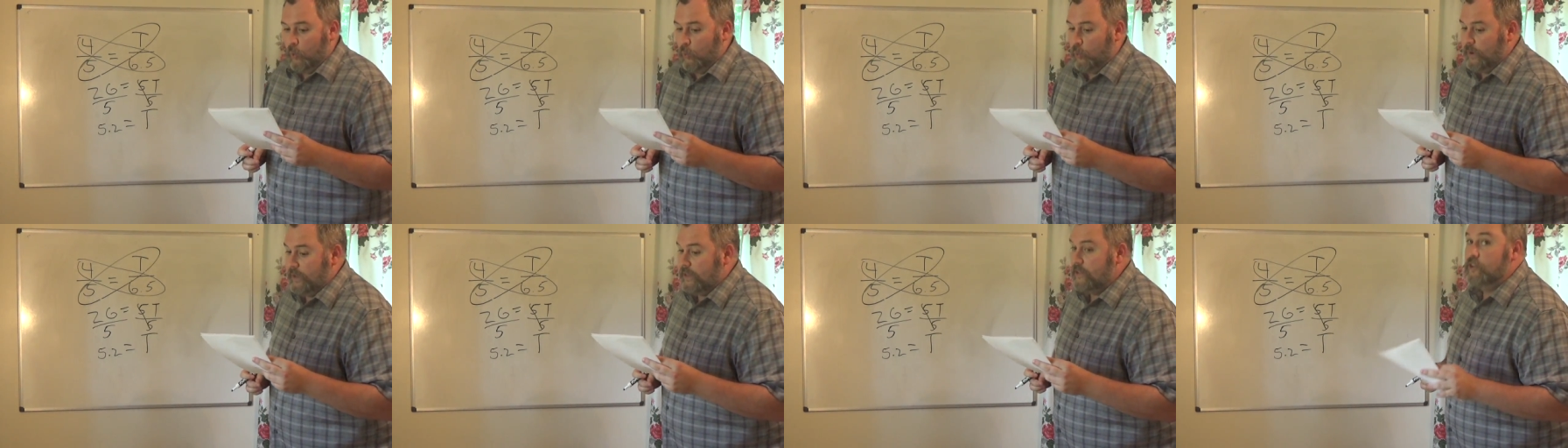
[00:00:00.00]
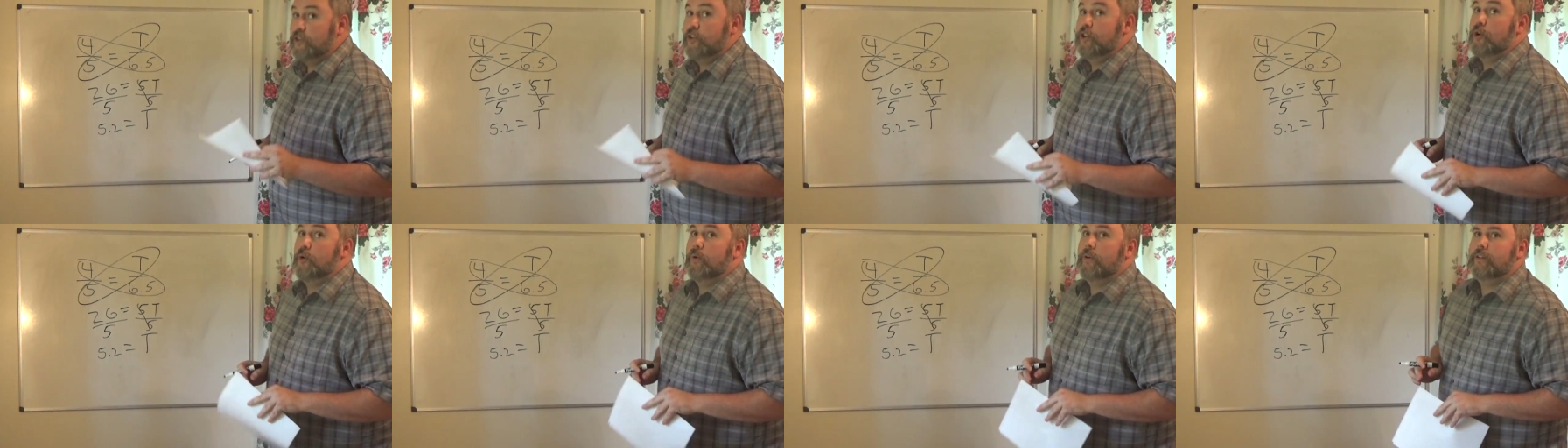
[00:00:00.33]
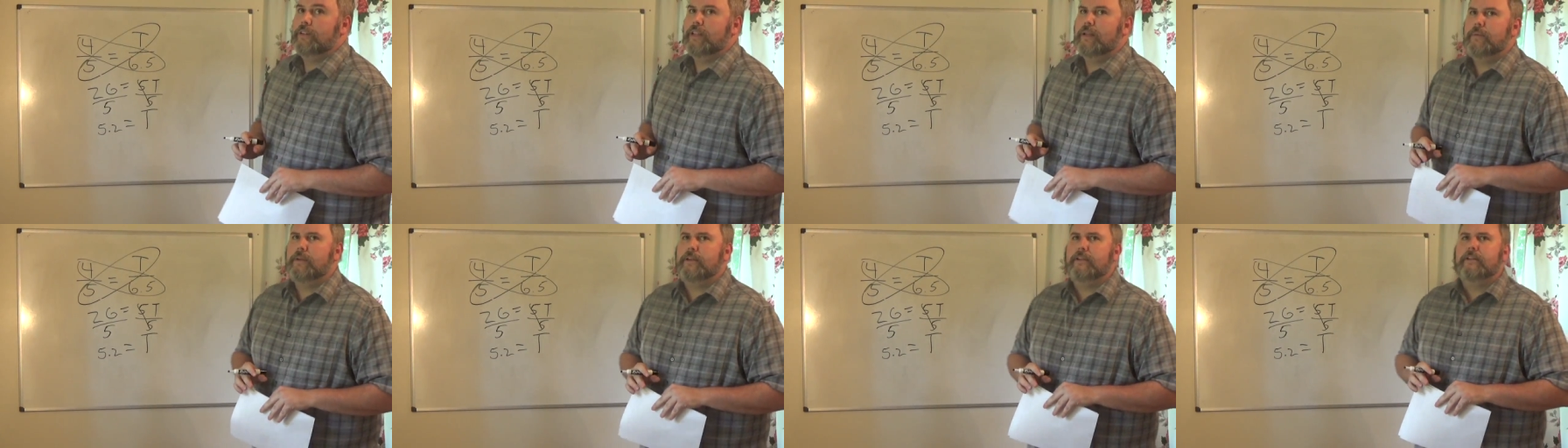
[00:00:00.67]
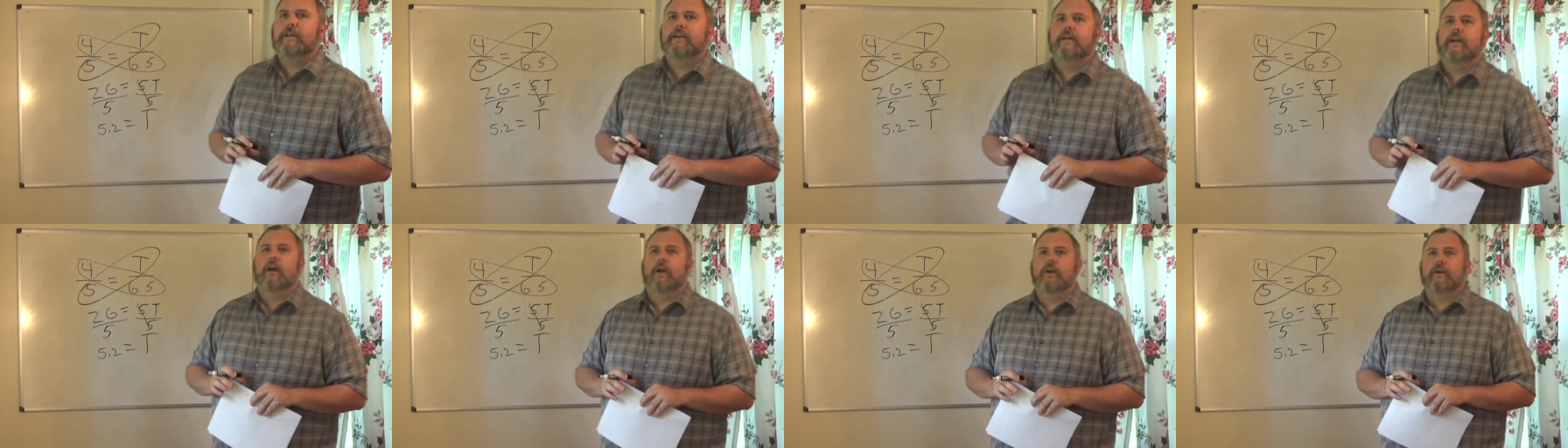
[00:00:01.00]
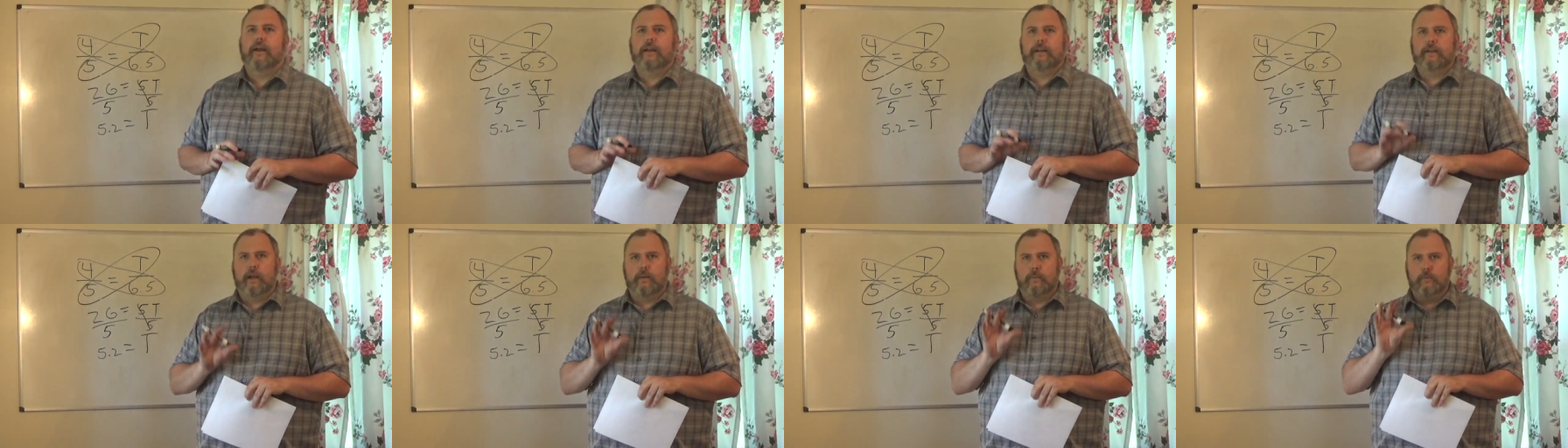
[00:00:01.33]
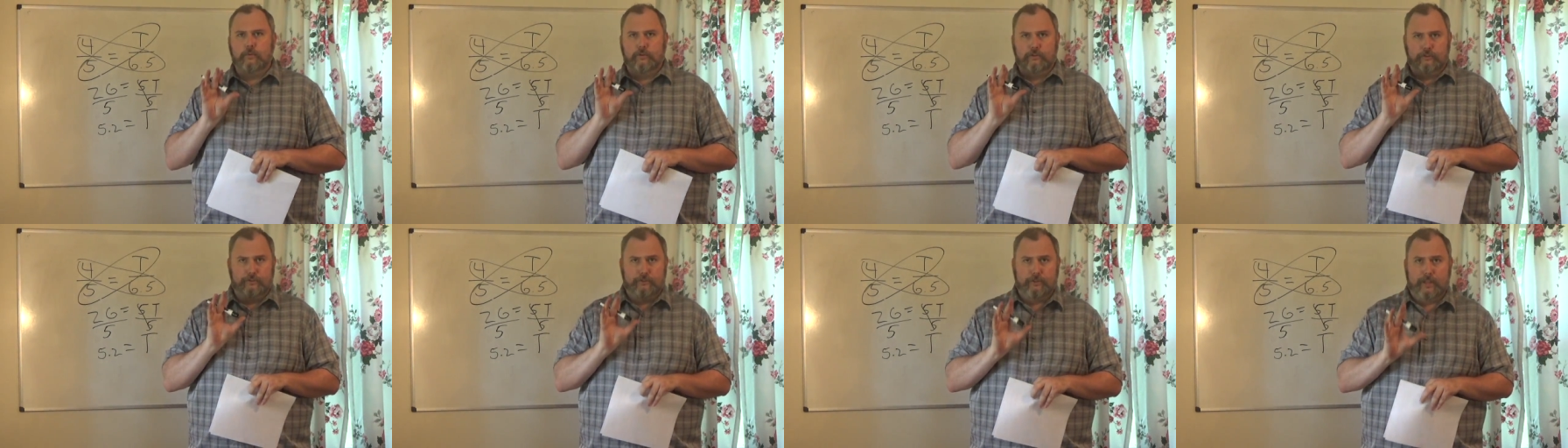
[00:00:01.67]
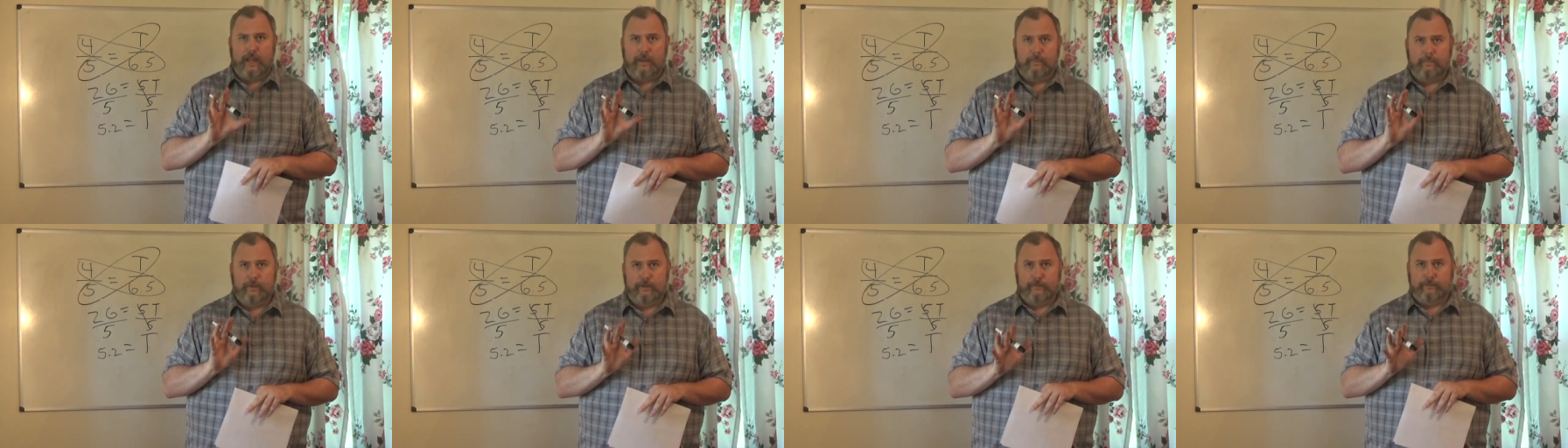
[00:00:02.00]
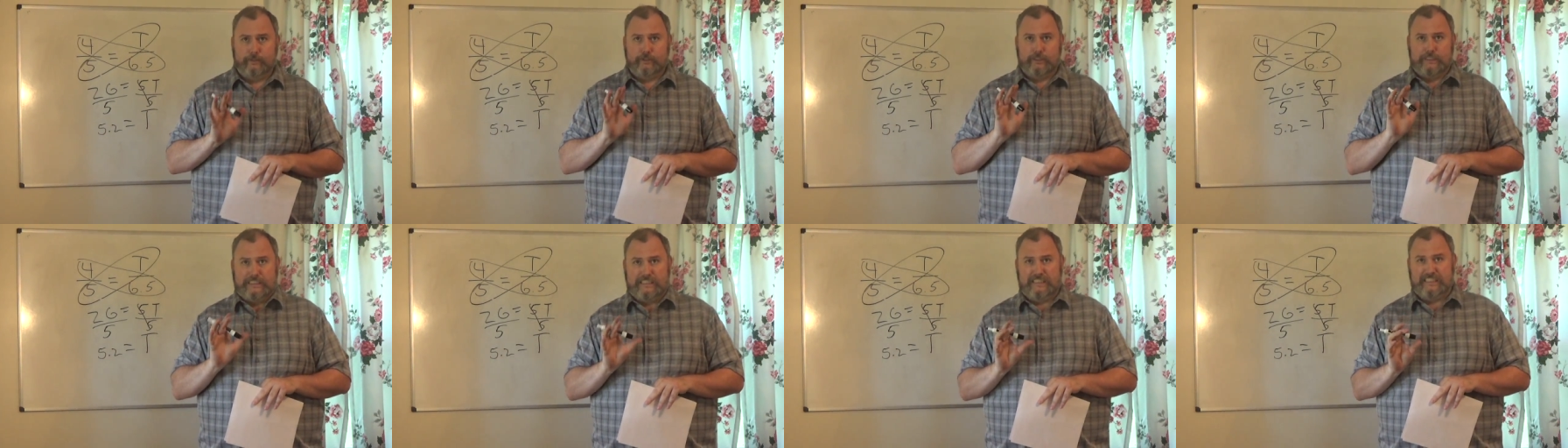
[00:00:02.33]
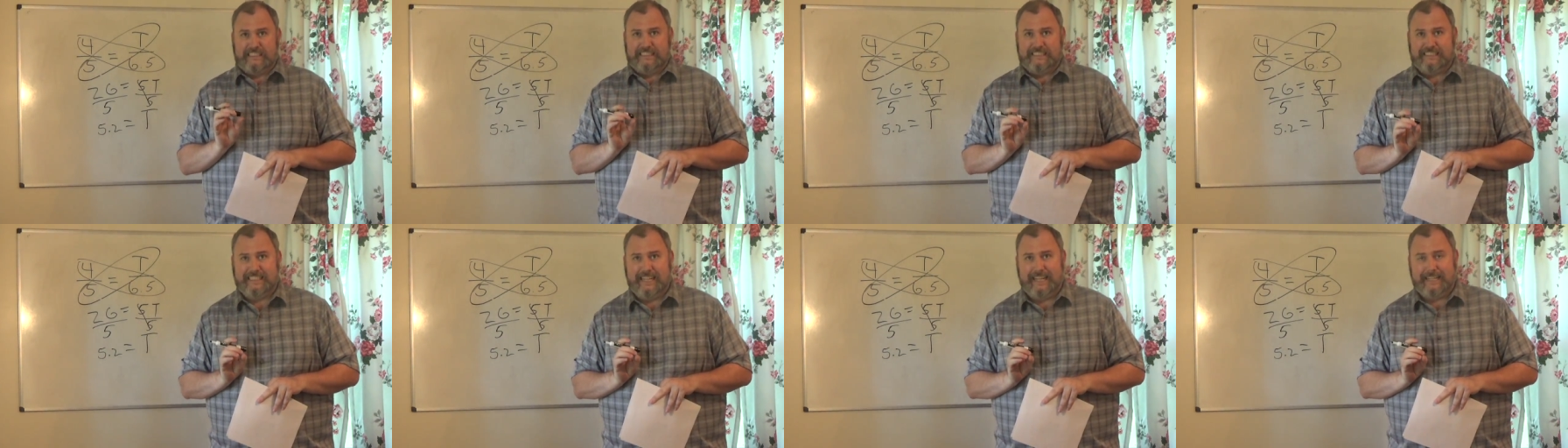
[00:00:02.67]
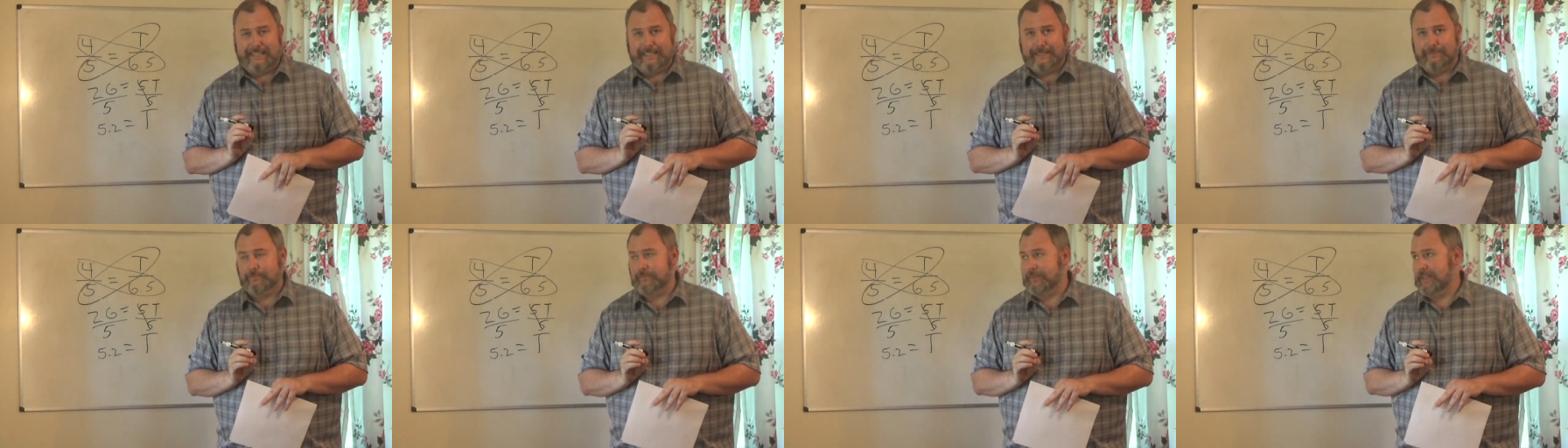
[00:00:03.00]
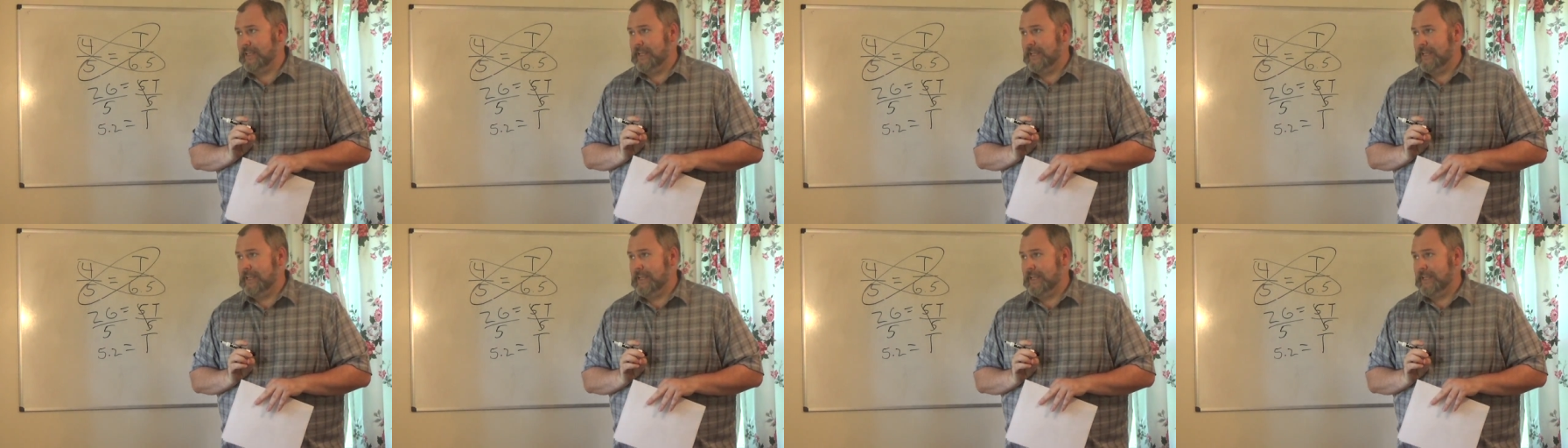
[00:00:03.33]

Alright, I'm going to stop here for just a second.